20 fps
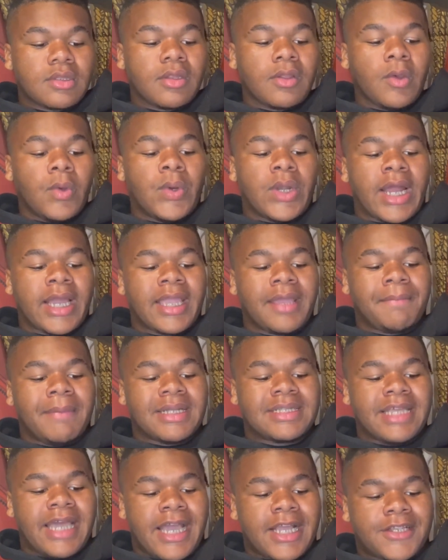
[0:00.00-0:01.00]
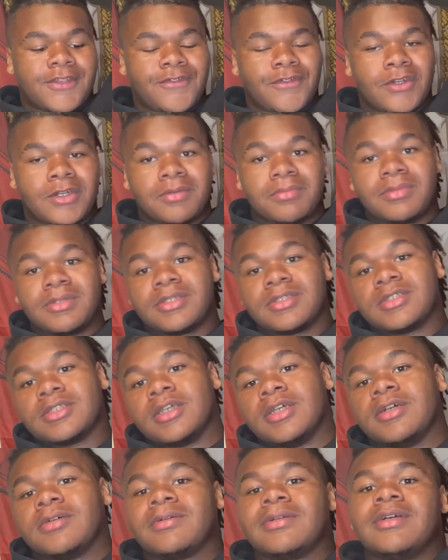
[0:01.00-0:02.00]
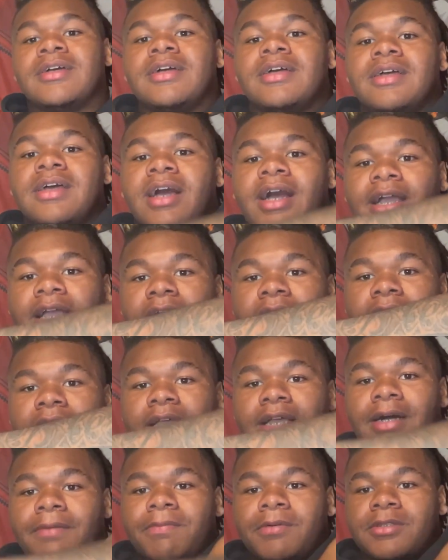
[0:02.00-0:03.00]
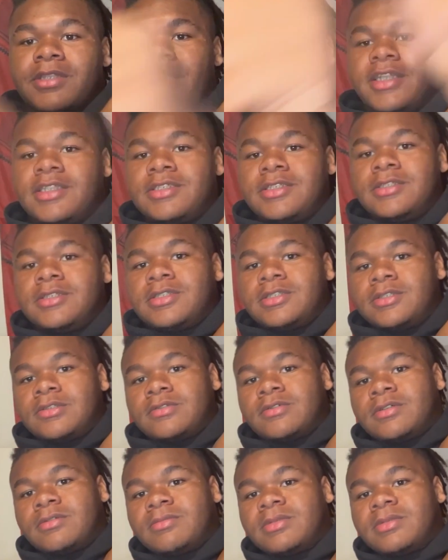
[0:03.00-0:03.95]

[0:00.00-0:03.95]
Where I get my tax from. So I got a couple tattoos, you feel